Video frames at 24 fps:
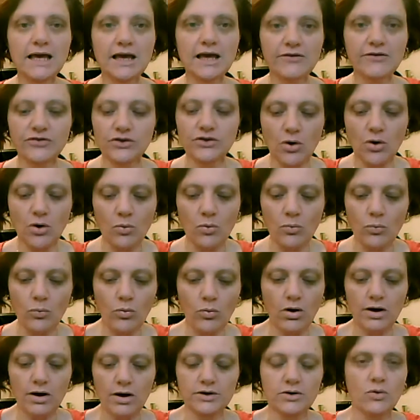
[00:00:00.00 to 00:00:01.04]
if you don't
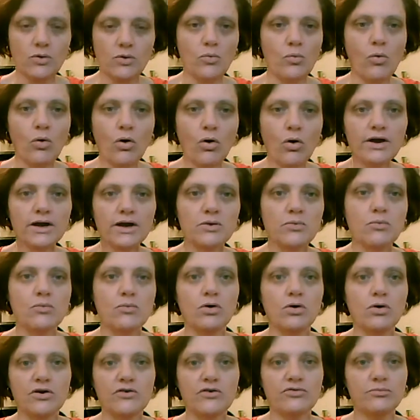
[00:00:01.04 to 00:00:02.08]
want walk-in
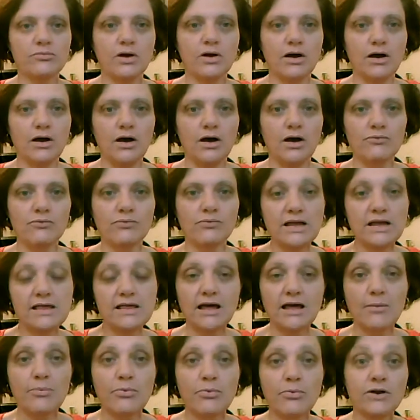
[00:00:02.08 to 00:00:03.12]
work from a
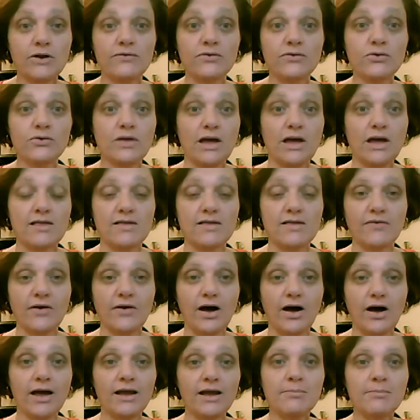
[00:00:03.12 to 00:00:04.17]
retail point of view, that's
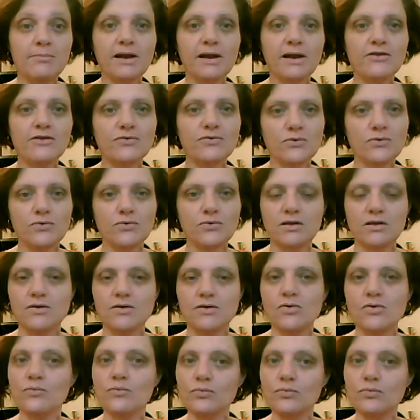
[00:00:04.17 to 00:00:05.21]
fine. But I do think
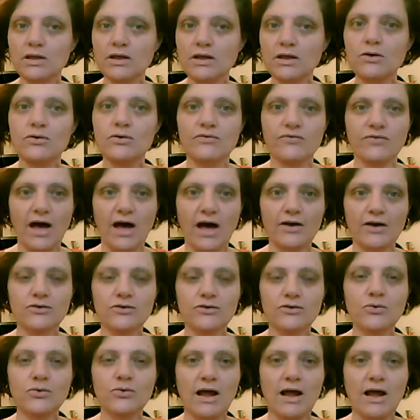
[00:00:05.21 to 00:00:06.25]
there's a really good
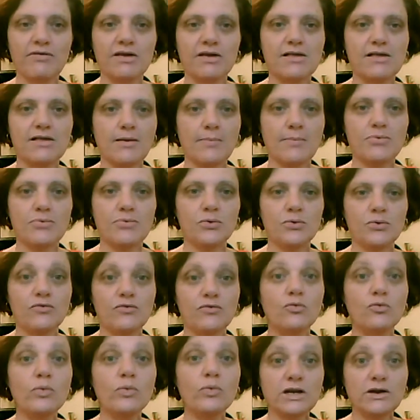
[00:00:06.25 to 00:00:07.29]
value in having some sort of
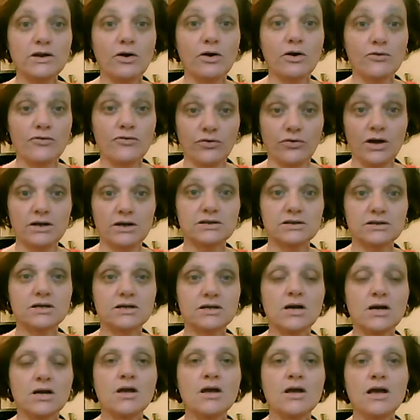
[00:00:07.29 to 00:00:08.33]
window front.
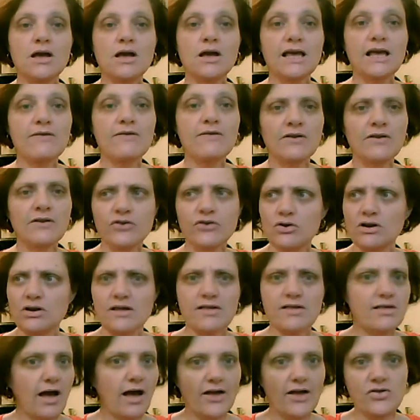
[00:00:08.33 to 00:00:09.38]
Even if you're in
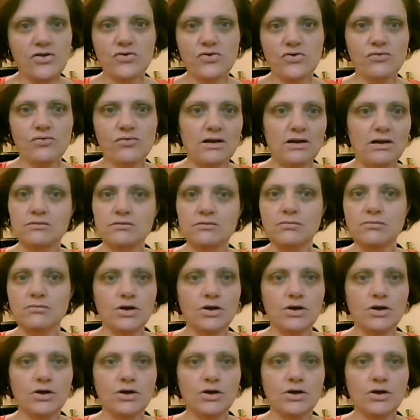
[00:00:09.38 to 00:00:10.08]
a side street,